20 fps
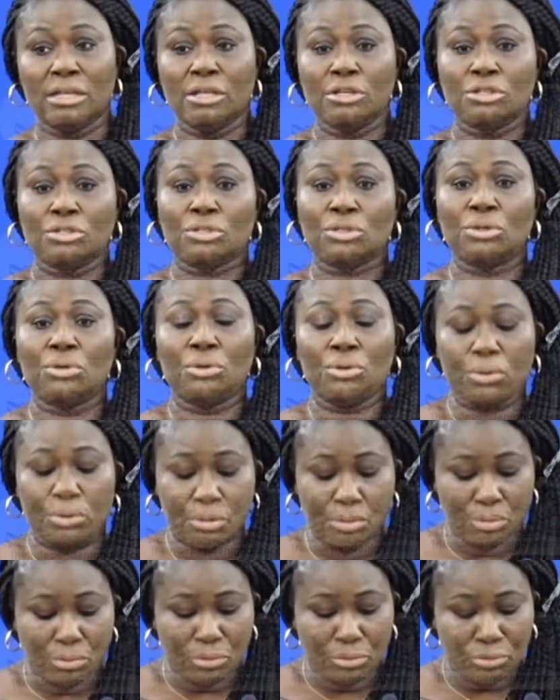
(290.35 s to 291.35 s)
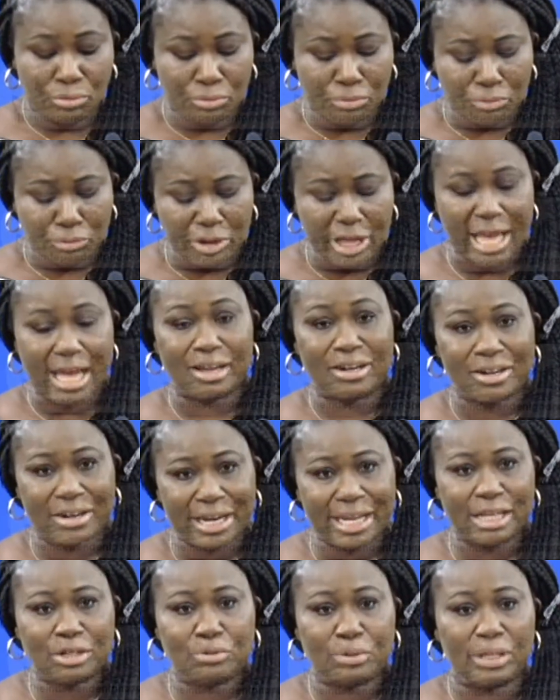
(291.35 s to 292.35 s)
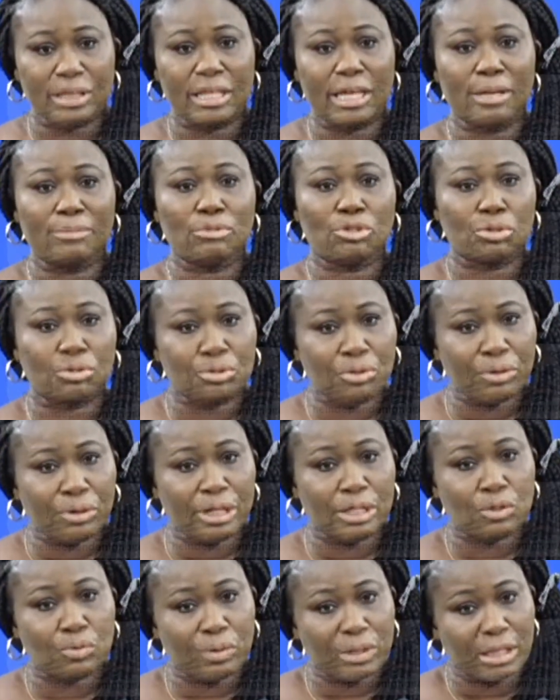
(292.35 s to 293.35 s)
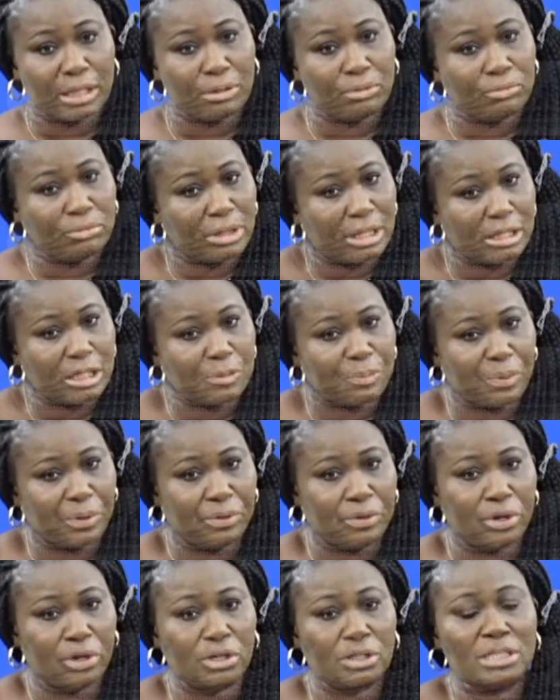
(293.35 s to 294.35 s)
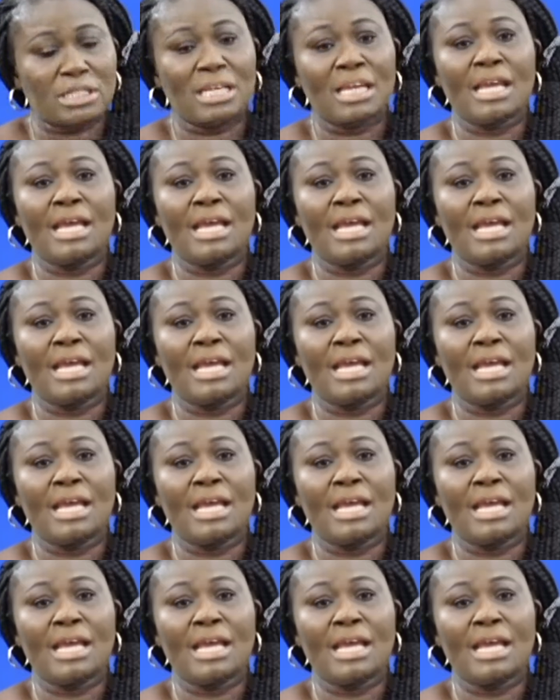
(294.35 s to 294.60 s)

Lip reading: So we agreed with them to do it within this period,